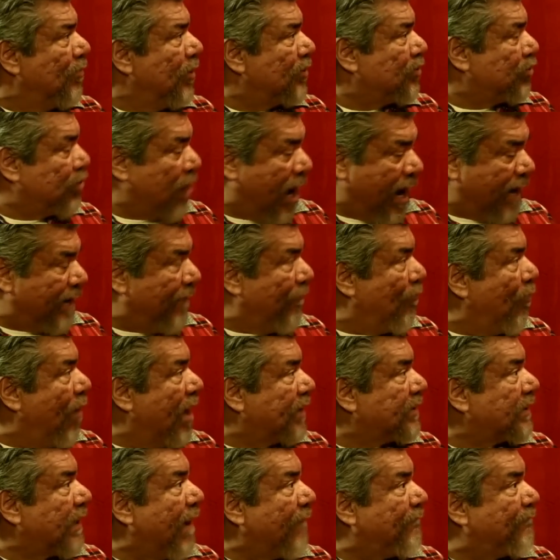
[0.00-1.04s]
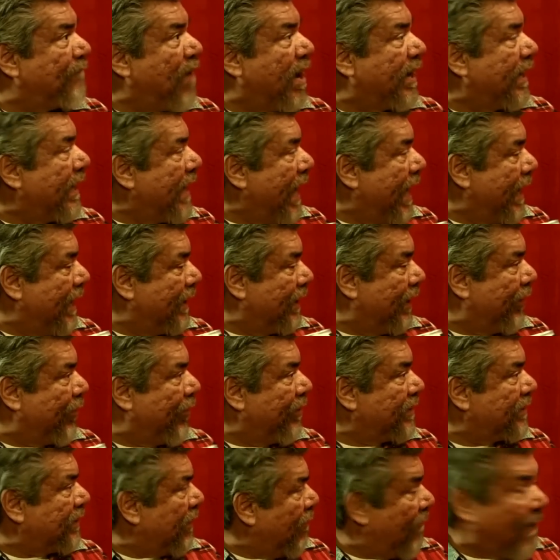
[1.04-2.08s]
We're trying to watch that fucking Agatha Christie.